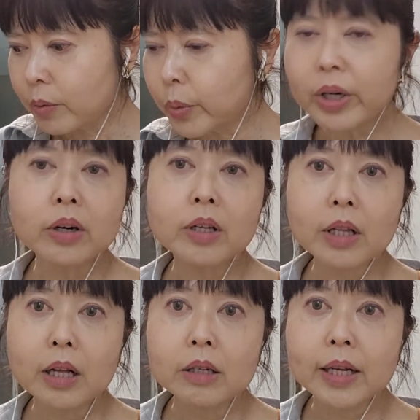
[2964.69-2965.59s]
We
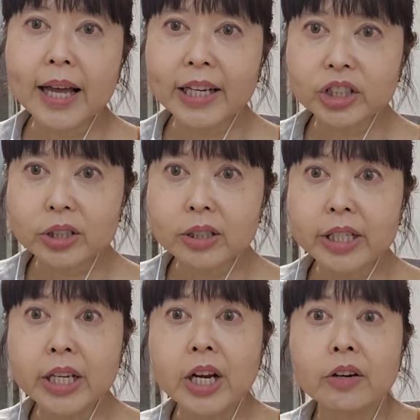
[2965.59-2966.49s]
all
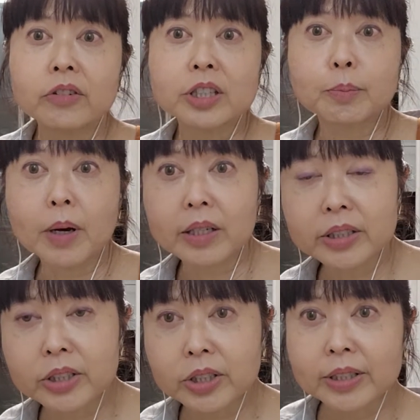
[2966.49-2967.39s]
actually
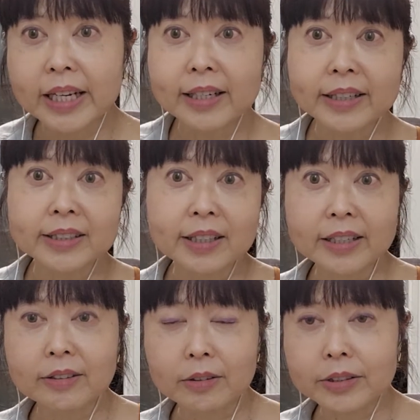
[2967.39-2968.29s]
respond to day-night
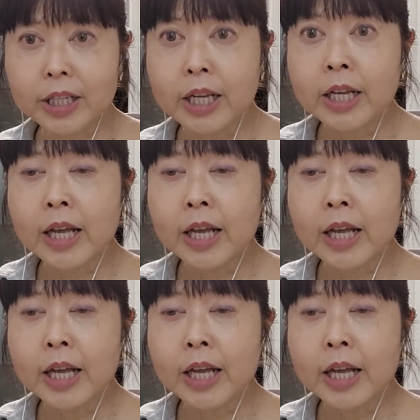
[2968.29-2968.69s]
cycles.